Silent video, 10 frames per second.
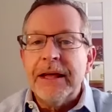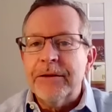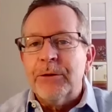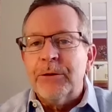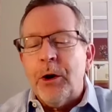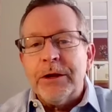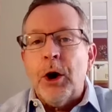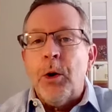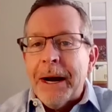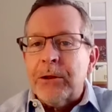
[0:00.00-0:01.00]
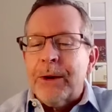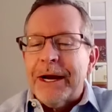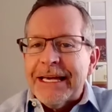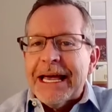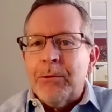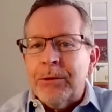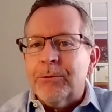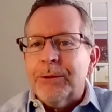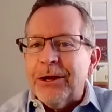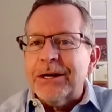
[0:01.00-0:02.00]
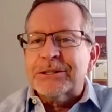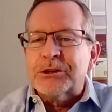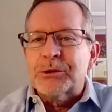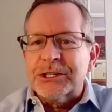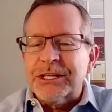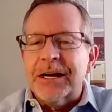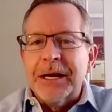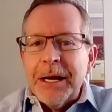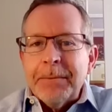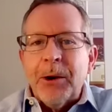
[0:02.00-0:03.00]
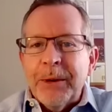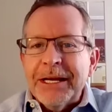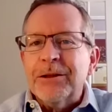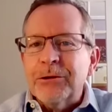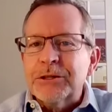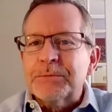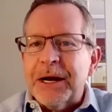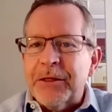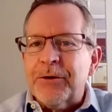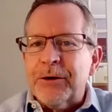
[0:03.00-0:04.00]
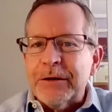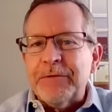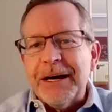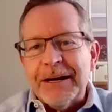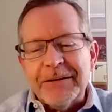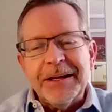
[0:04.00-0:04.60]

And then oh by the way, yeah, we we lost to Georgetown, but we didn't lose by 35.